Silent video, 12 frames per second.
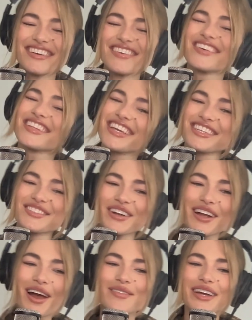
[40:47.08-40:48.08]
Well, thanks
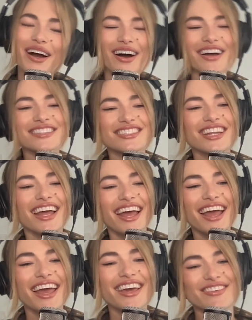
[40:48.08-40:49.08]
for coming on
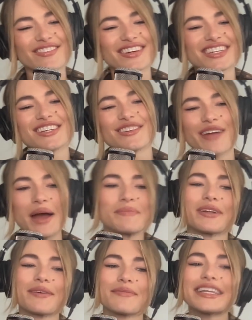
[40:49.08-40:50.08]
today. We're going to
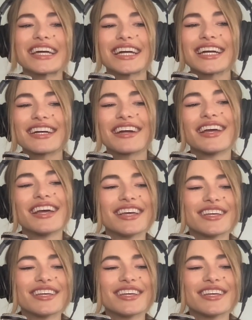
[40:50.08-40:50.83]
wrap it up there.